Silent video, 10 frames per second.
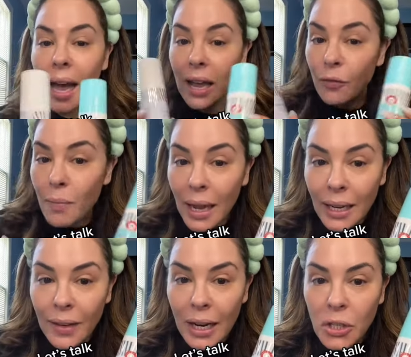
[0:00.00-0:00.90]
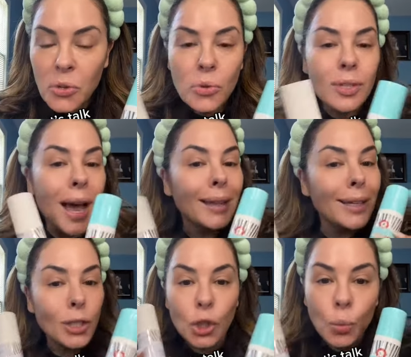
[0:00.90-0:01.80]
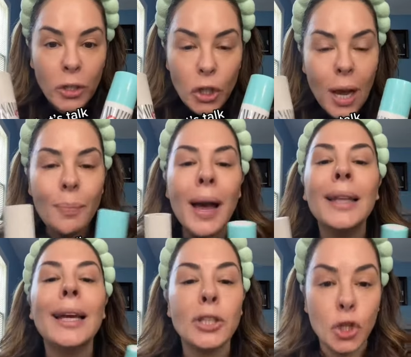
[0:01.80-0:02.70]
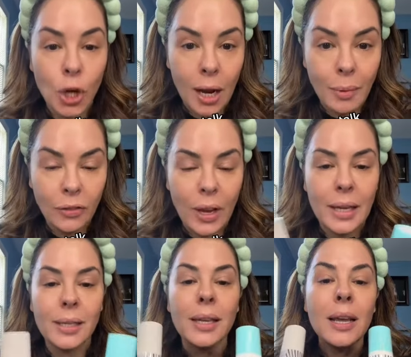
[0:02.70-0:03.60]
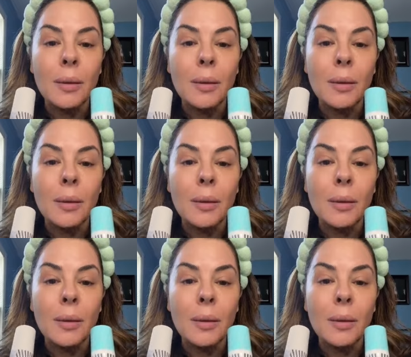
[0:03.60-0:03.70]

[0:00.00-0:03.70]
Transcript: I have many that I use. I like to switch it up. I like to shock my face.